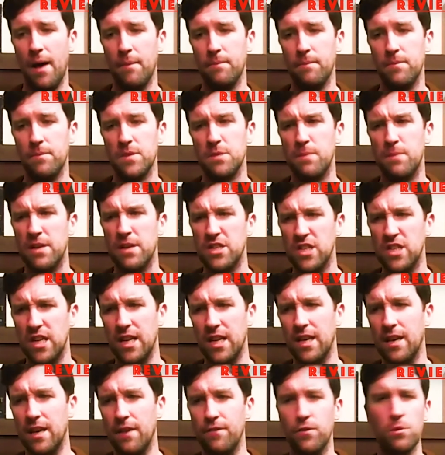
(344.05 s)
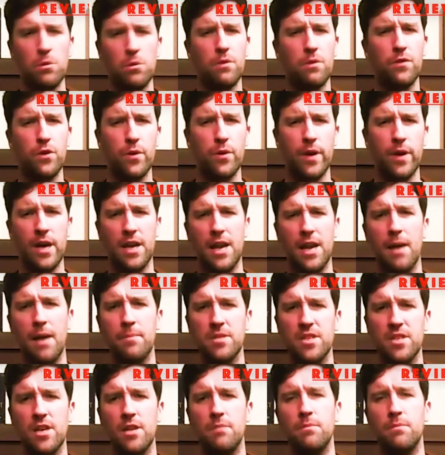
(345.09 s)
Especially if you're reviewing on
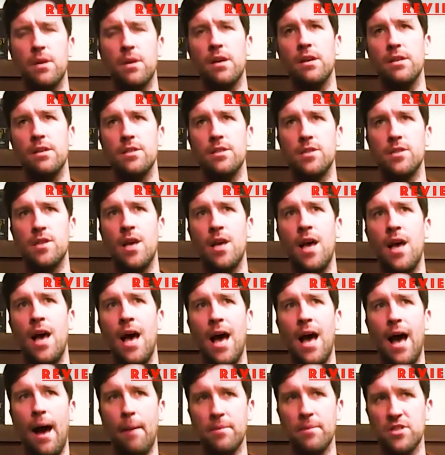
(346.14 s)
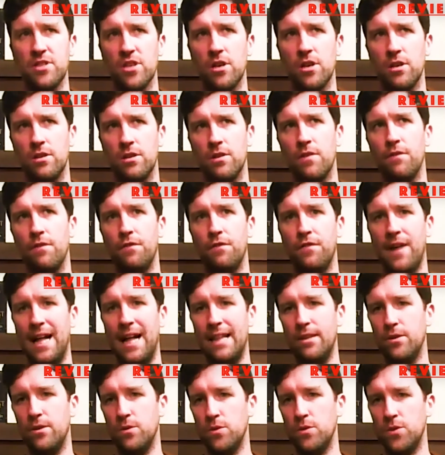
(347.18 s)
Amazon, because Amazon
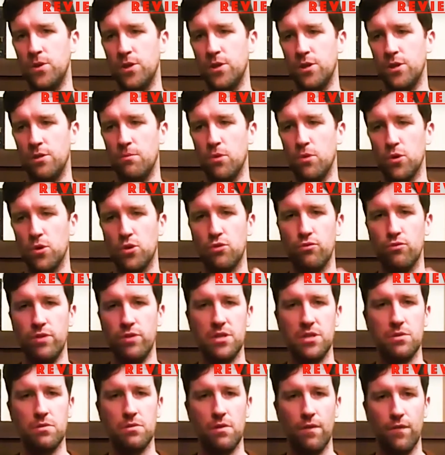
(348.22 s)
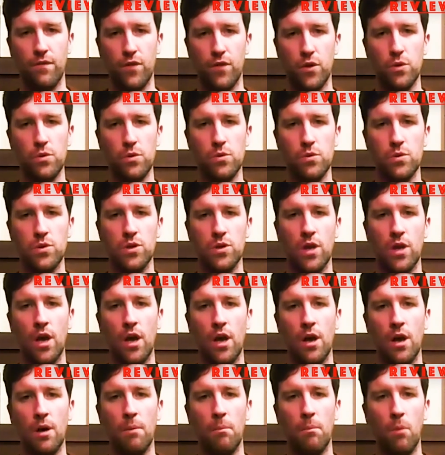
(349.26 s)
values the most recent reviews
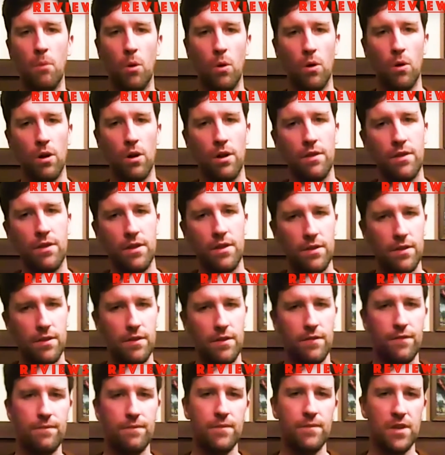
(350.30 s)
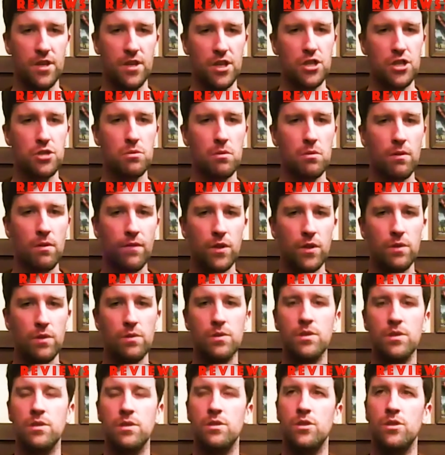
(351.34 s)
more than the initial
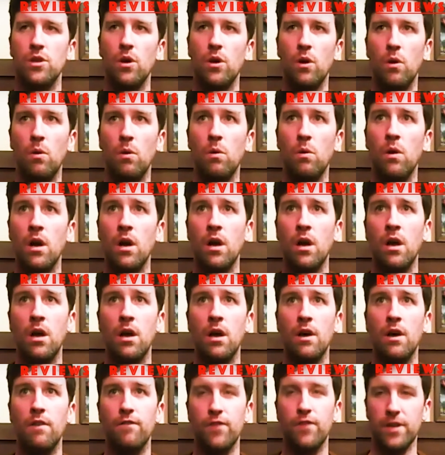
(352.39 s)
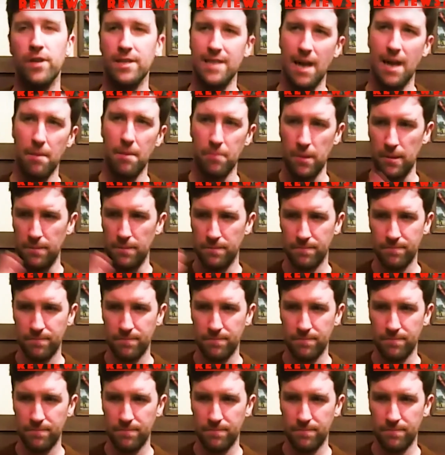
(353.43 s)
reviews. So, for example,